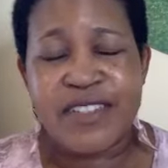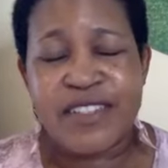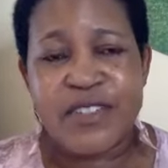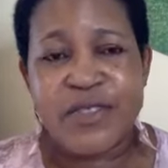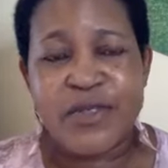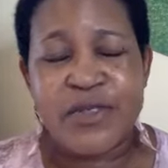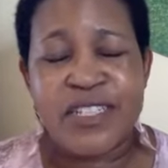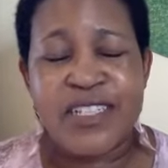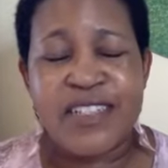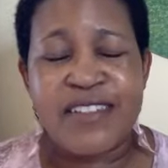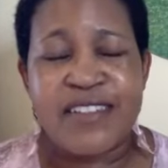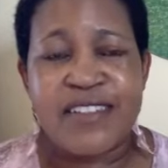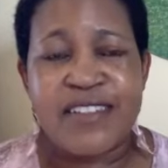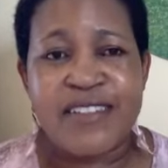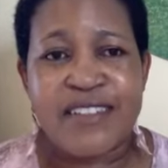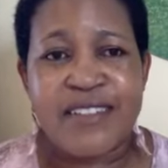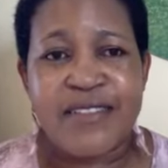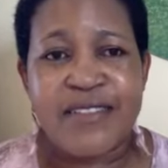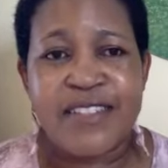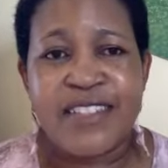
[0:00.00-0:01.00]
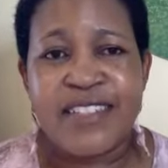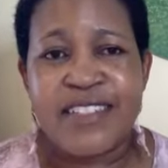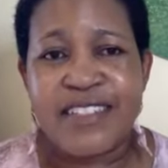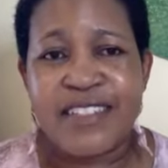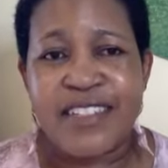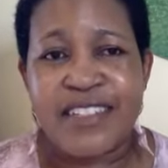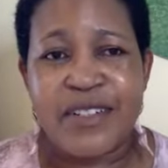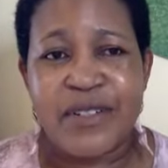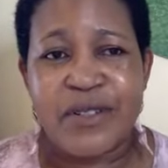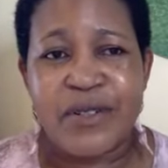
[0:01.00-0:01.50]
That one is a
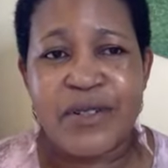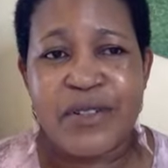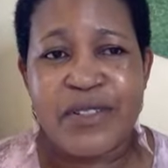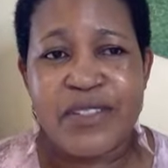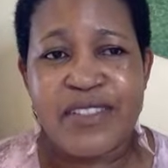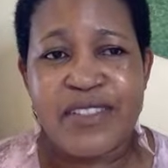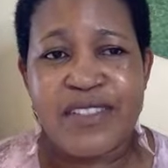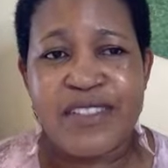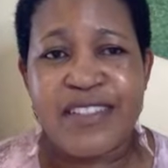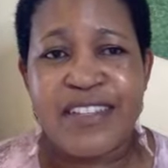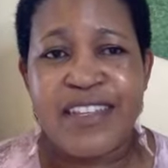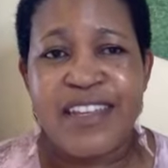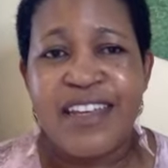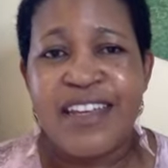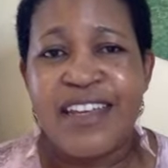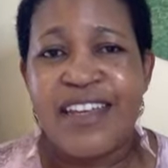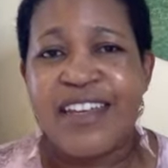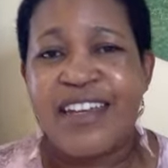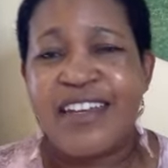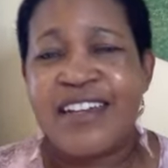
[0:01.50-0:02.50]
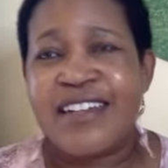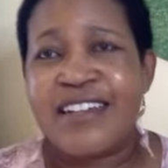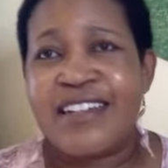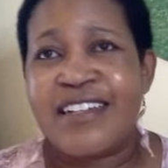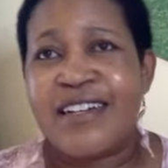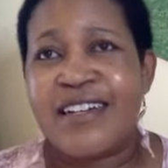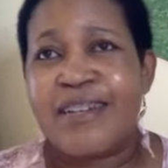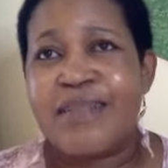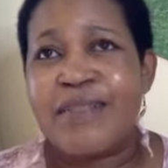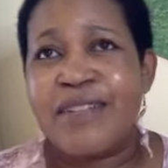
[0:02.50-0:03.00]
7-day course. And
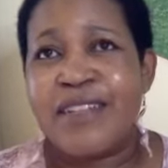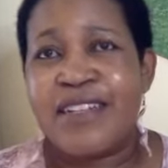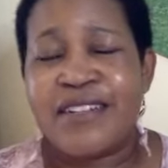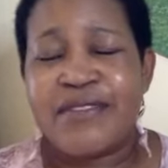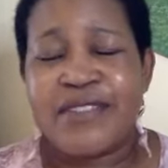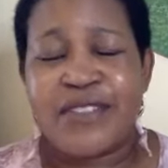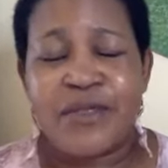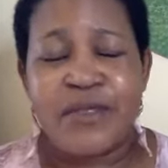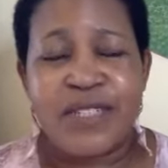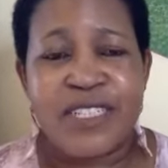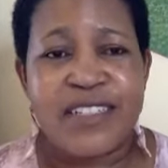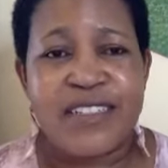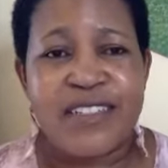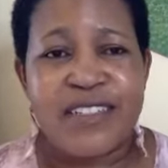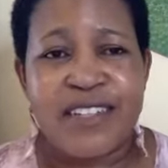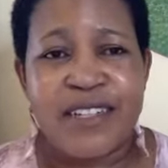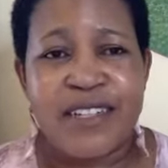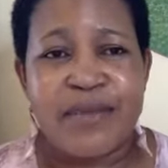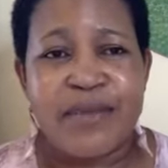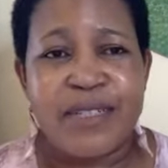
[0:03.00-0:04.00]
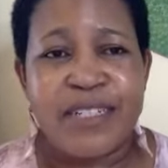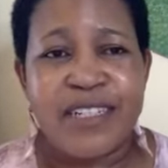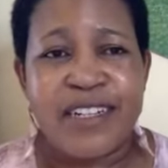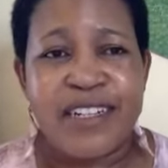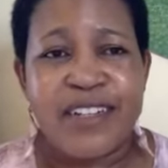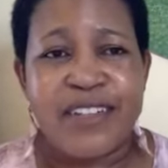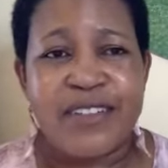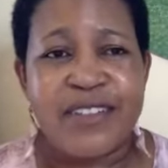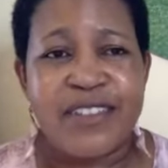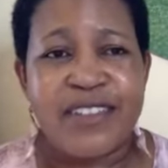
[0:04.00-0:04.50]
I'm loving what is coming
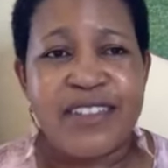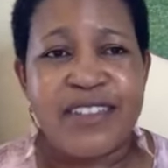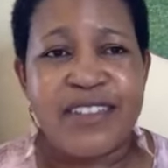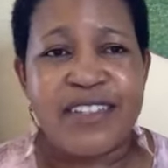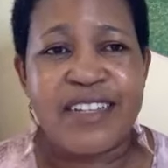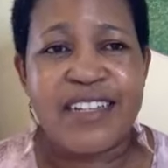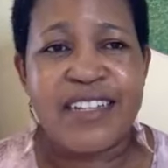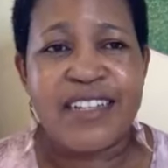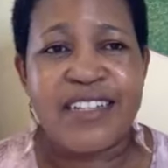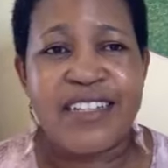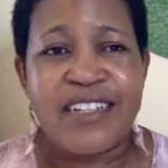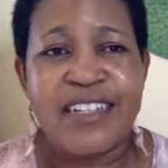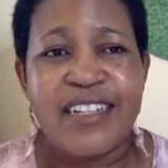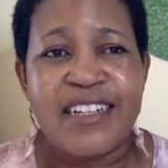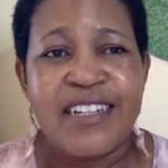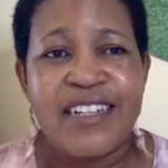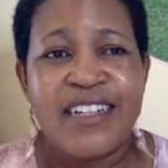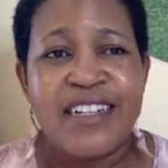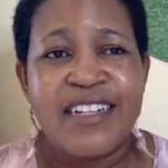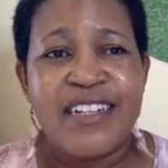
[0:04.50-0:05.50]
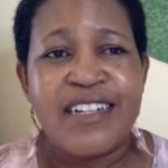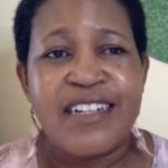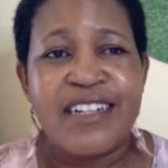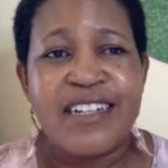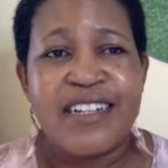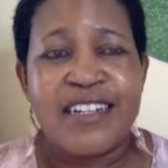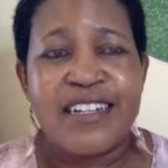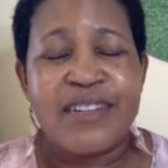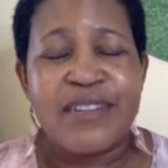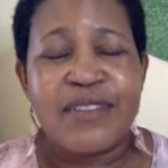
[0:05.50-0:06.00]
out. It's like
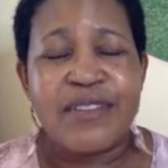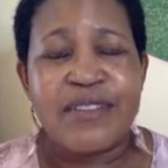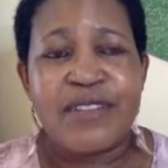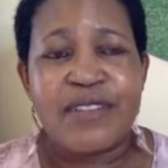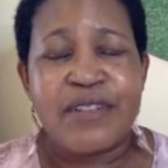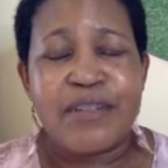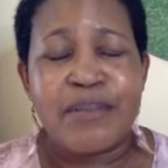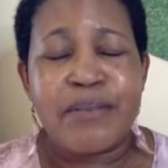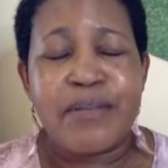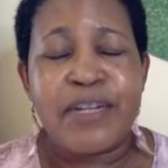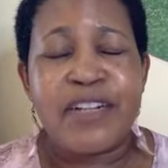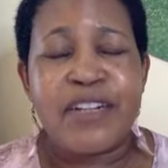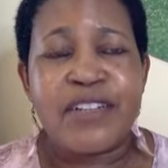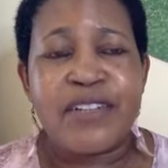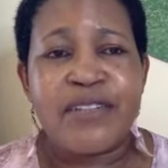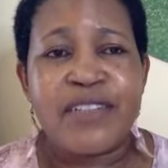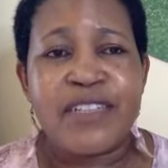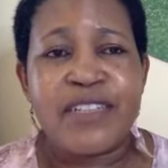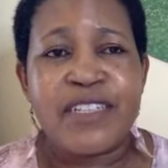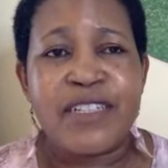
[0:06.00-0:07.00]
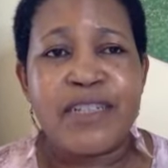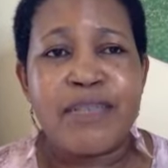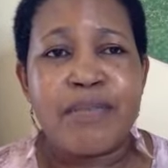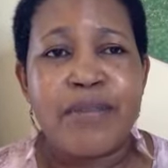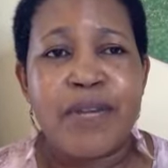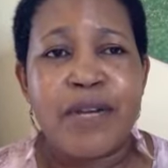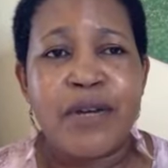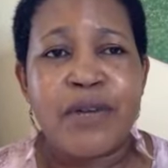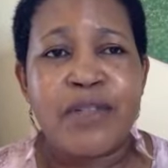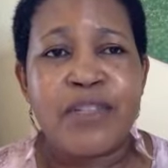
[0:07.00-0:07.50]
I'm part of the
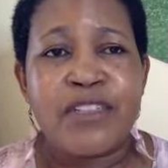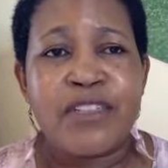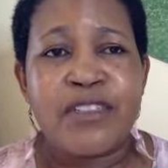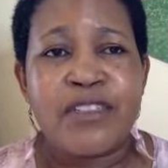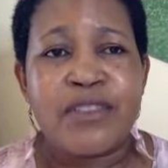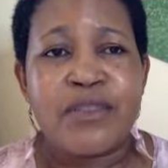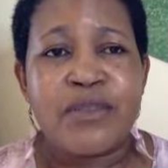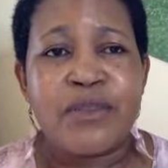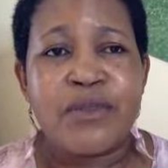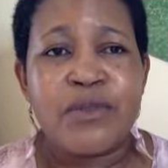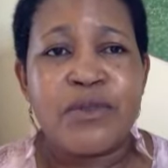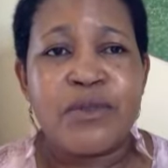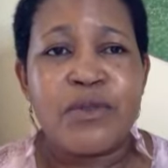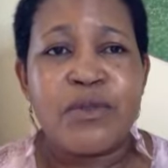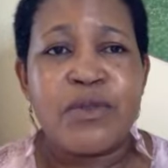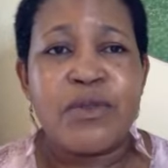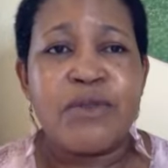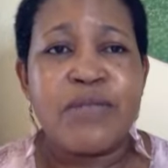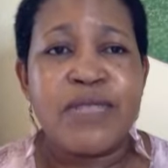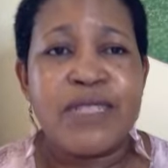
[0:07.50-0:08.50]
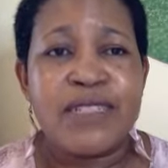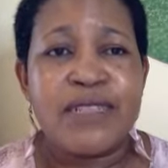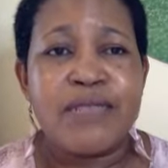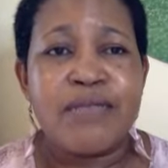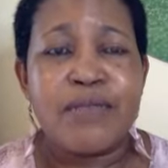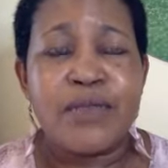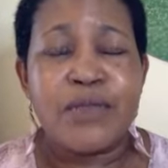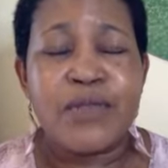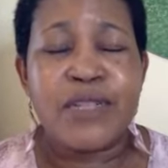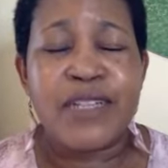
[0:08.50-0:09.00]
Empowered Women
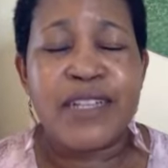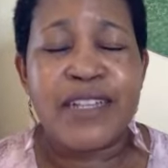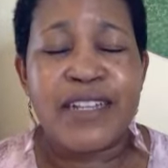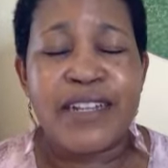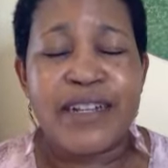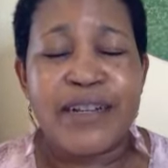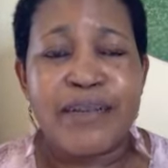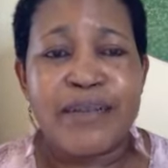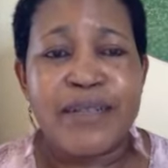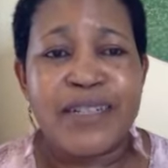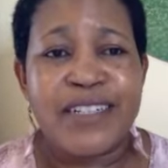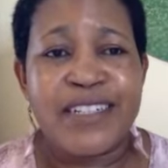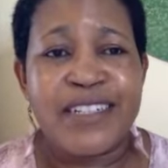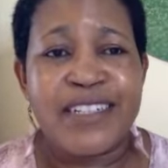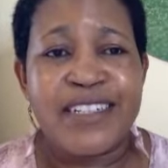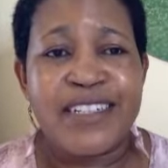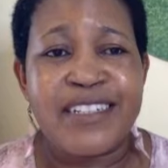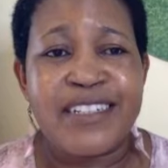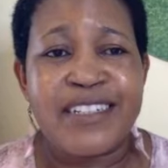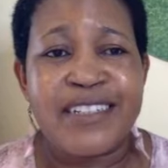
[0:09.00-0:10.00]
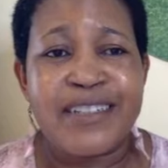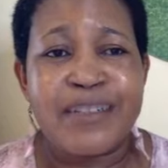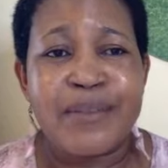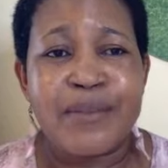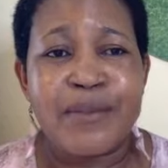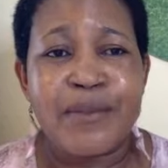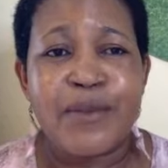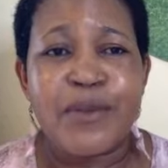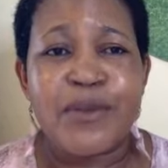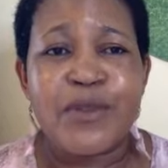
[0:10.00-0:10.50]
Book Club, and
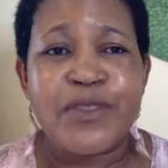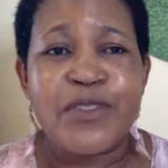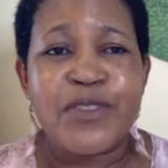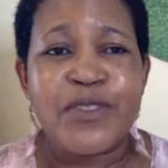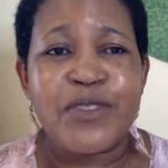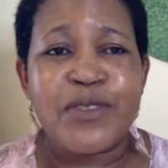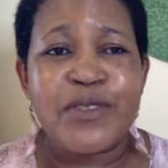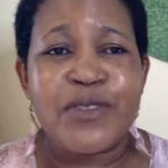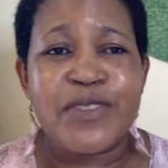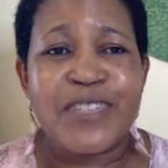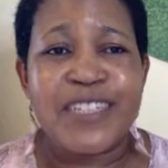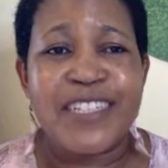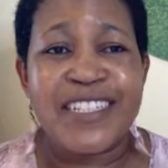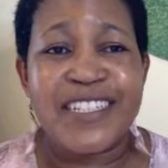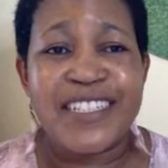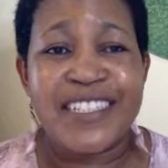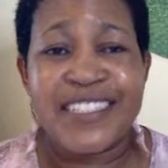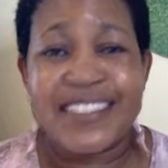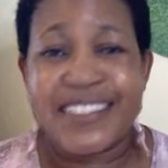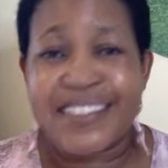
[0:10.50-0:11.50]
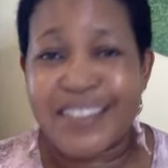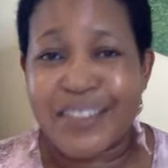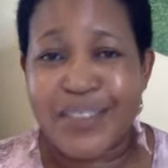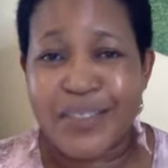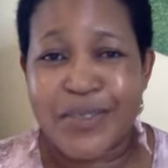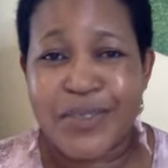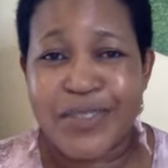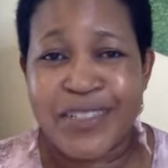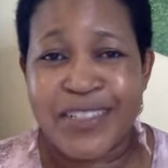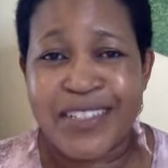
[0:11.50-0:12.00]
most of the ladies are
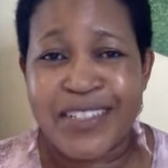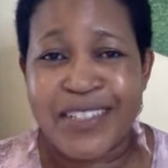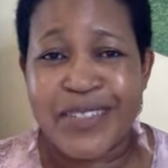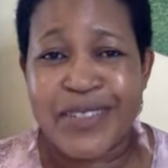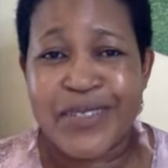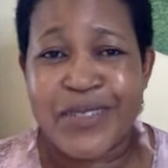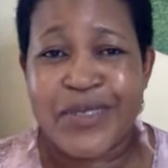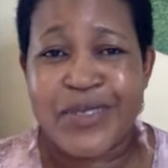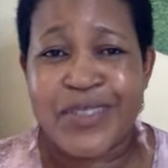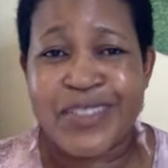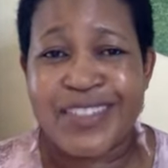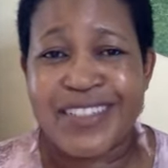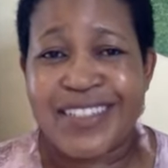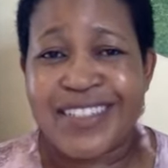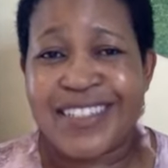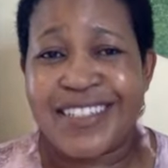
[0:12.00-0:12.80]
doing the course.